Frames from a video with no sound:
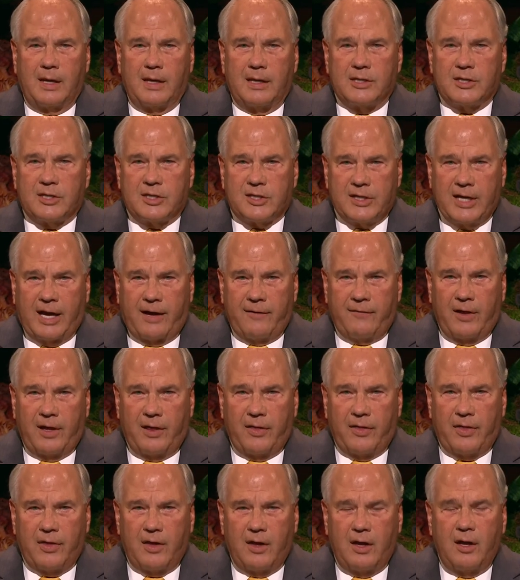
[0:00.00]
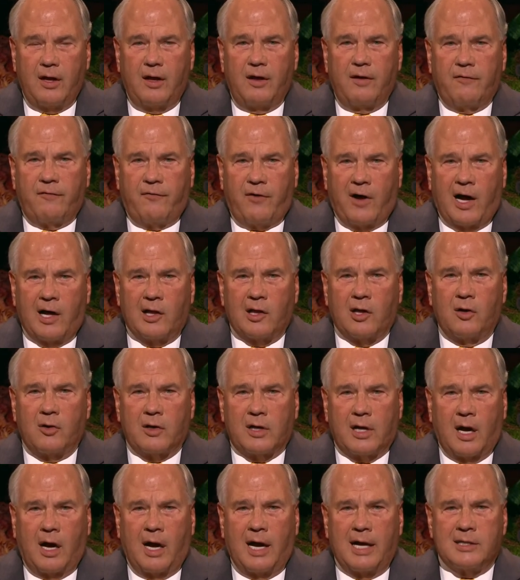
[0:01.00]
Seventh, follow
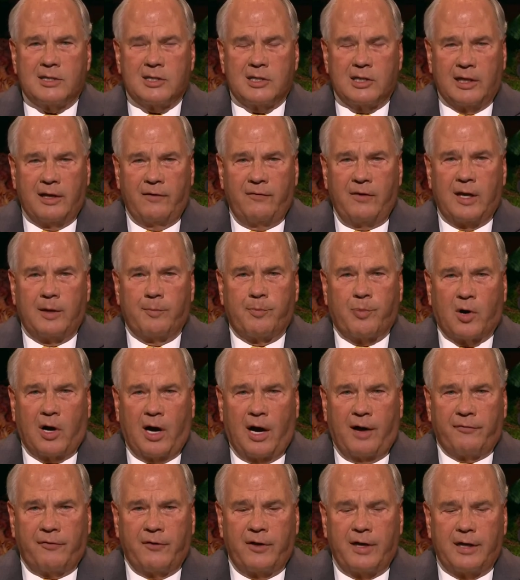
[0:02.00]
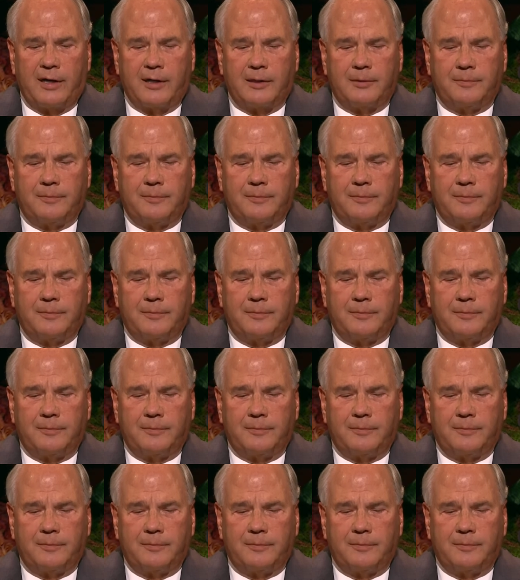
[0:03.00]
God's living prophet.